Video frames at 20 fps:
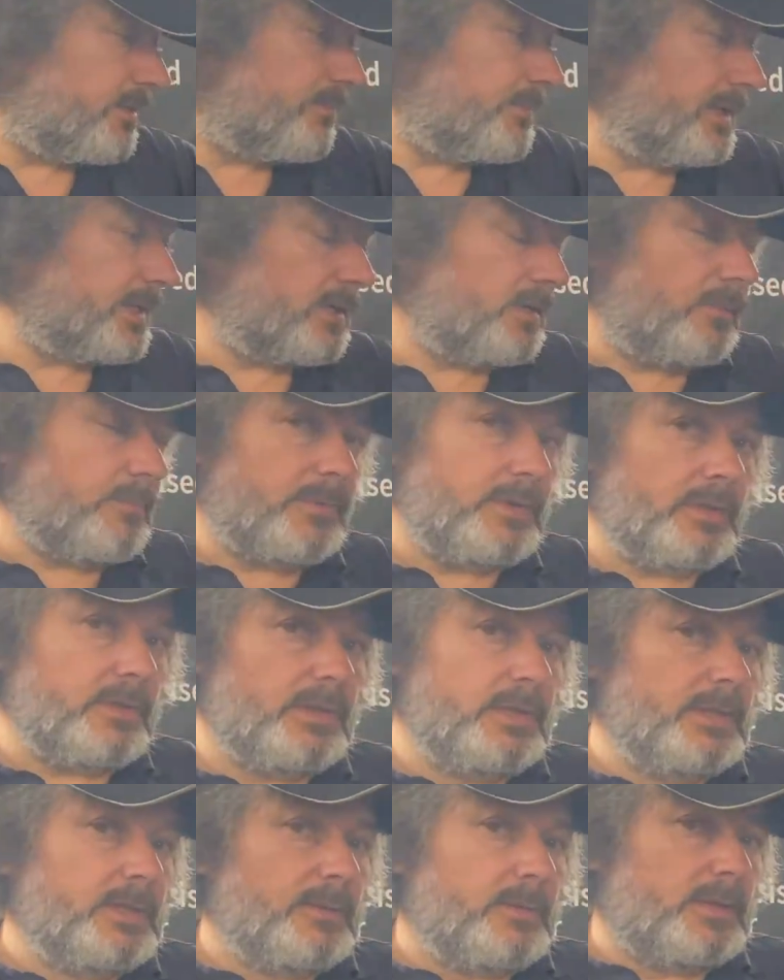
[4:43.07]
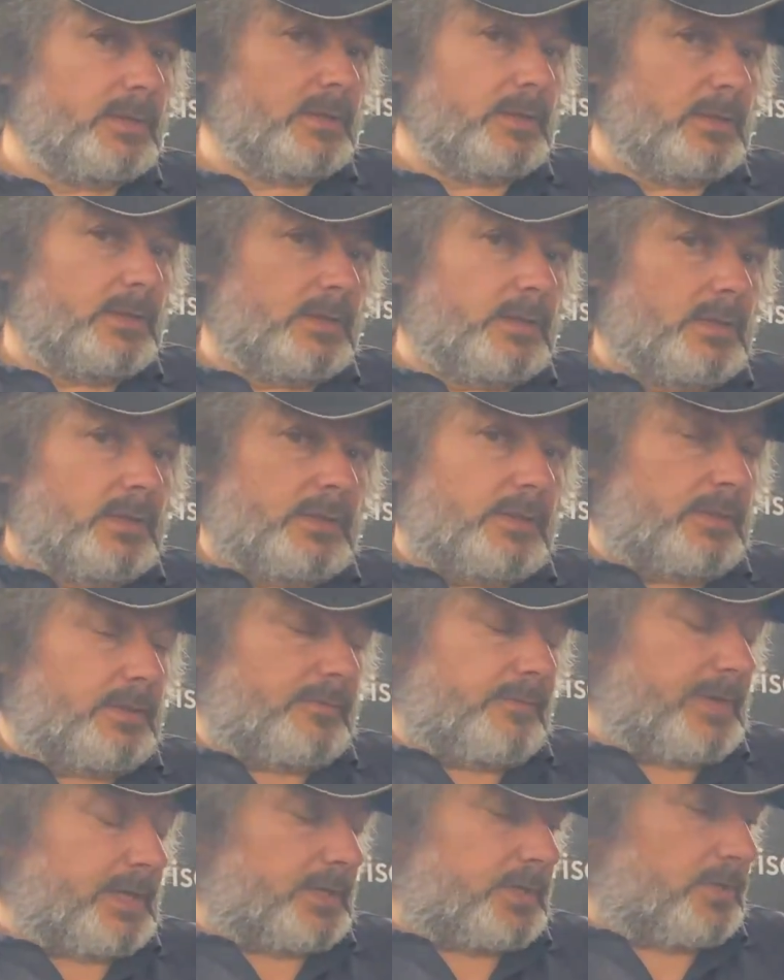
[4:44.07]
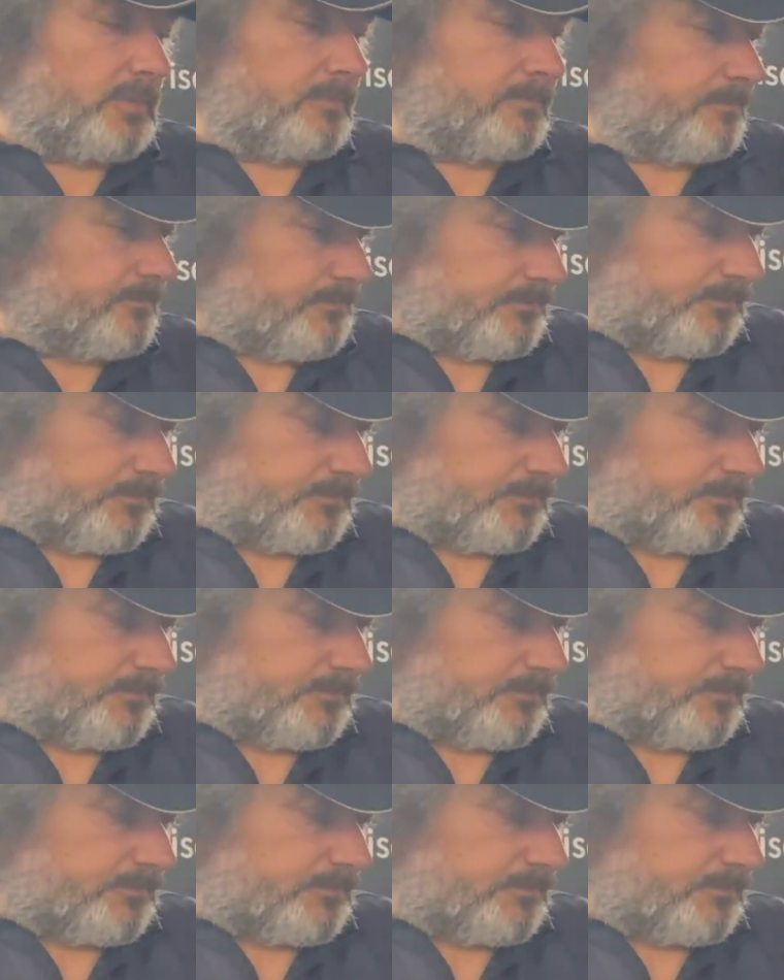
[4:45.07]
pick up the vacuum